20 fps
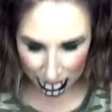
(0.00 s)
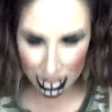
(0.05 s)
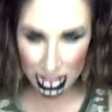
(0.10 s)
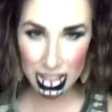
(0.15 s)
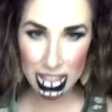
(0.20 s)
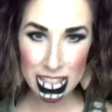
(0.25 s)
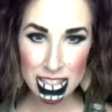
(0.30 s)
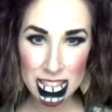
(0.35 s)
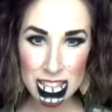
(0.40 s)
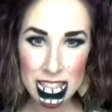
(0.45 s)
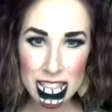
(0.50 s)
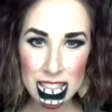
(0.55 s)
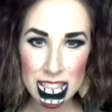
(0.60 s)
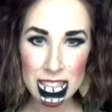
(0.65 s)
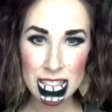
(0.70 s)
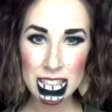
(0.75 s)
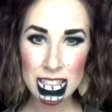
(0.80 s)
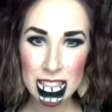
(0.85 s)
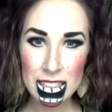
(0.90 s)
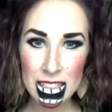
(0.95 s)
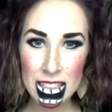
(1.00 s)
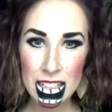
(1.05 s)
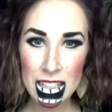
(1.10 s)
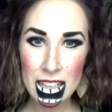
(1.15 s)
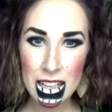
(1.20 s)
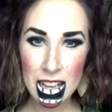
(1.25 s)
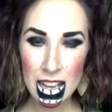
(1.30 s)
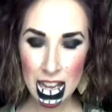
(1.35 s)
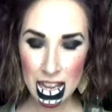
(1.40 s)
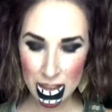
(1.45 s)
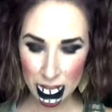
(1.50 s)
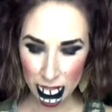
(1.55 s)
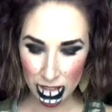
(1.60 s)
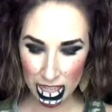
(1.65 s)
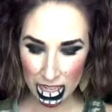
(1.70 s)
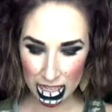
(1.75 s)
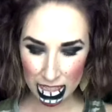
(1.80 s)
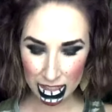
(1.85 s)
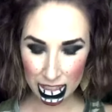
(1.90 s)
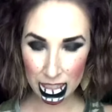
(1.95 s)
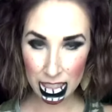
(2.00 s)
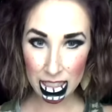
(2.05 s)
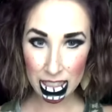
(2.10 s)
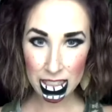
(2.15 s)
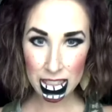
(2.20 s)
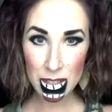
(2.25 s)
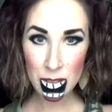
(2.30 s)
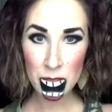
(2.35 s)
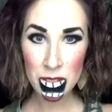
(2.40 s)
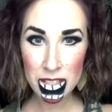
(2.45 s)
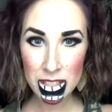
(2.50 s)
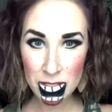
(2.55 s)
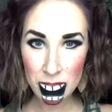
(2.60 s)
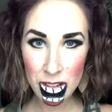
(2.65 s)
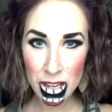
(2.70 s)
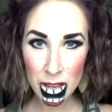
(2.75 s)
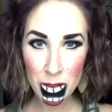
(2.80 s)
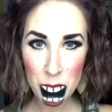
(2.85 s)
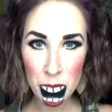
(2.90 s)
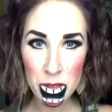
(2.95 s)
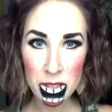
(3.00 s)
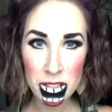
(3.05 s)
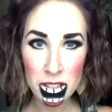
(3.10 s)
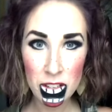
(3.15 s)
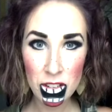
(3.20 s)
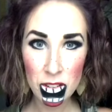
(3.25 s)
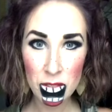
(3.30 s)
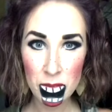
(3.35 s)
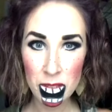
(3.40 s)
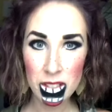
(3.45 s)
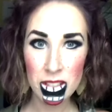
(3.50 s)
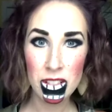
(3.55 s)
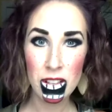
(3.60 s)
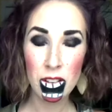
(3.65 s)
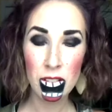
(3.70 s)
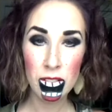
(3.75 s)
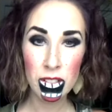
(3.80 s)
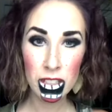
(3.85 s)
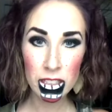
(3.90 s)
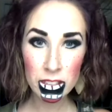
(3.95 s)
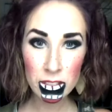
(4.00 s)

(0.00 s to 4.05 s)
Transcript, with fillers: You guys, I even had like, let me see if I can position myself